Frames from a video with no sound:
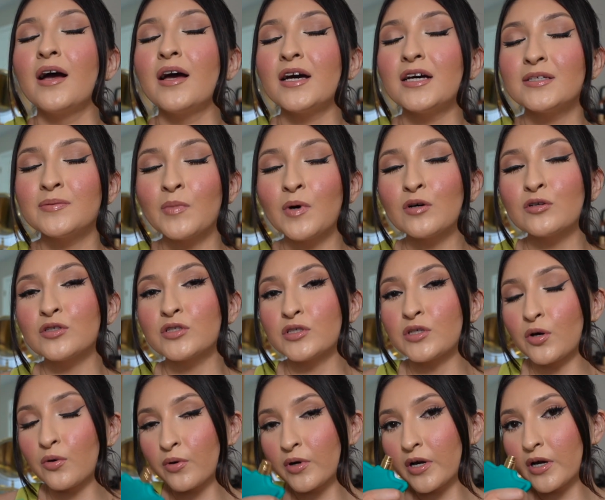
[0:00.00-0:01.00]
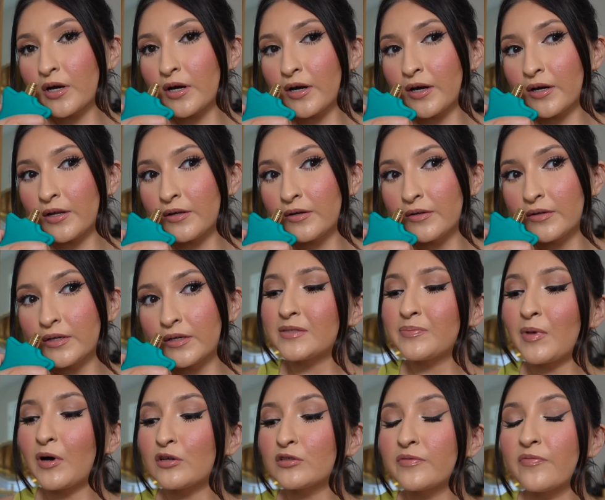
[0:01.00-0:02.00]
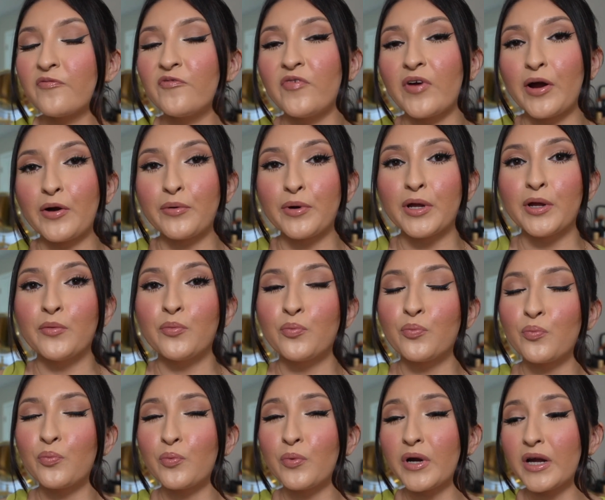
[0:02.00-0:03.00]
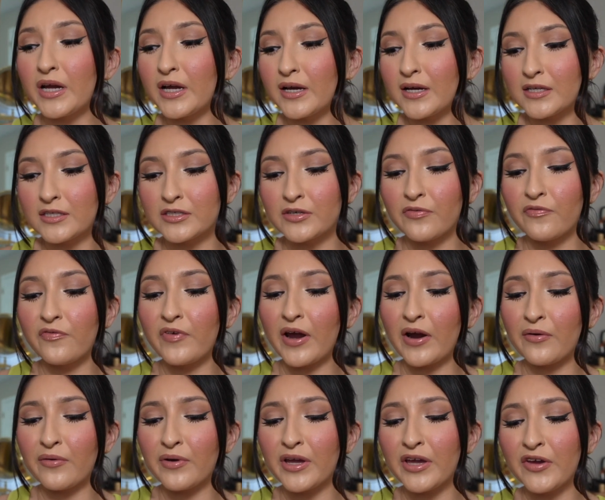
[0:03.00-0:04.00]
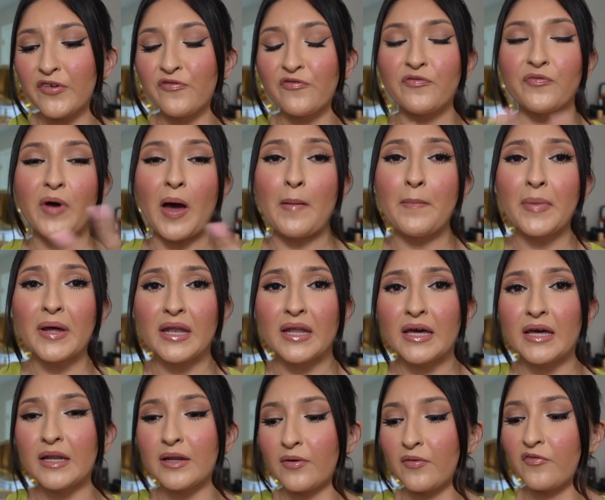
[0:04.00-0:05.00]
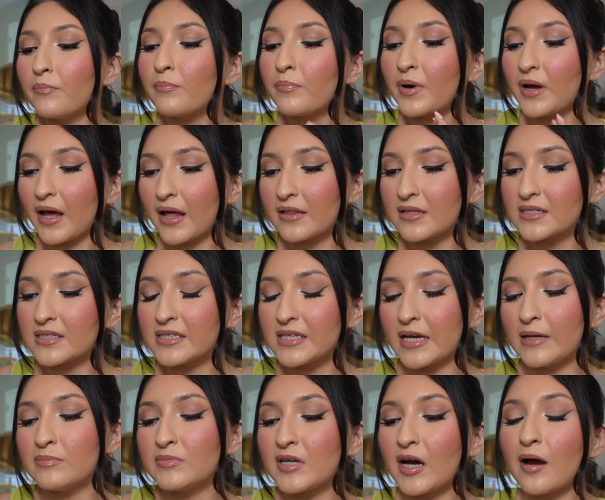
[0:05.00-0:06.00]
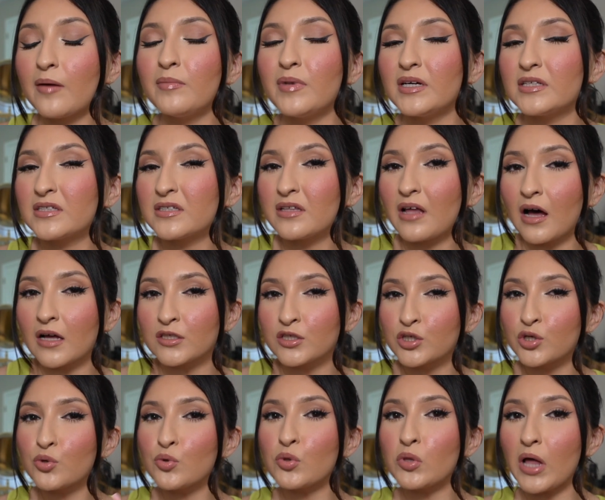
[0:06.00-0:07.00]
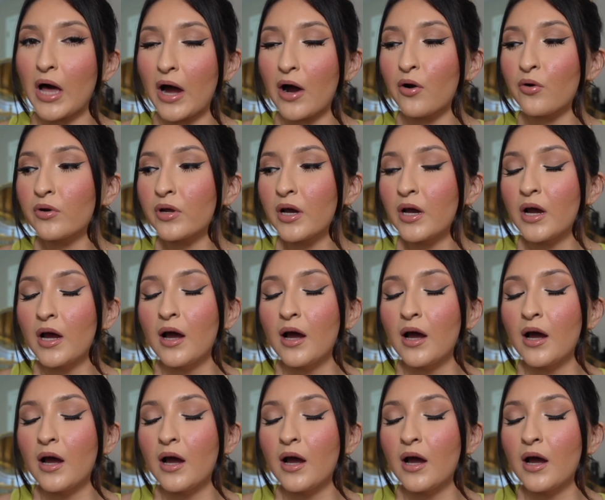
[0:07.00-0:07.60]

It smells so good. It smells very rich, very feminine, but at the same time, it's not too loud.